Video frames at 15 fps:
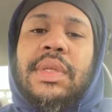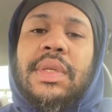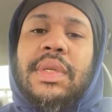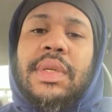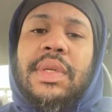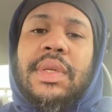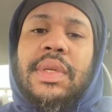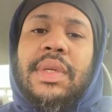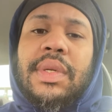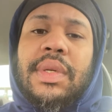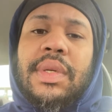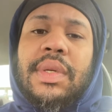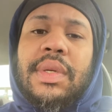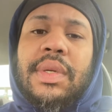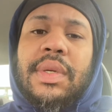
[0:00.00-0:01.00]

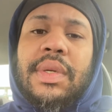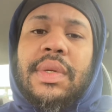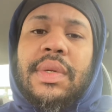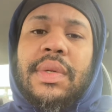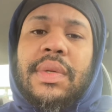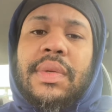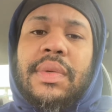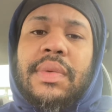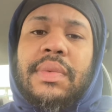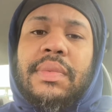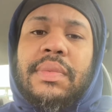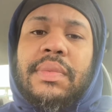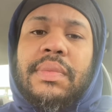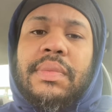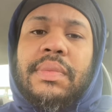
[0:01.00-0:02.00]

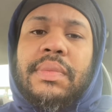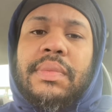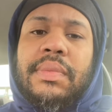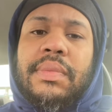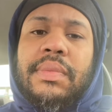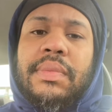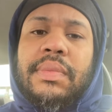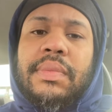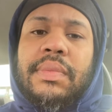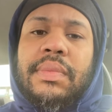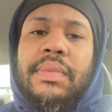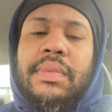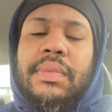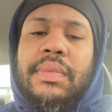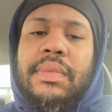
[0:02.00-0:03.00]

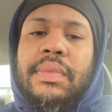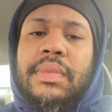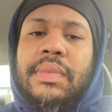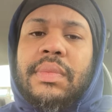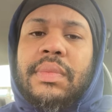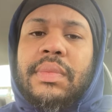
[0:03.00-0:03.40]
(silence)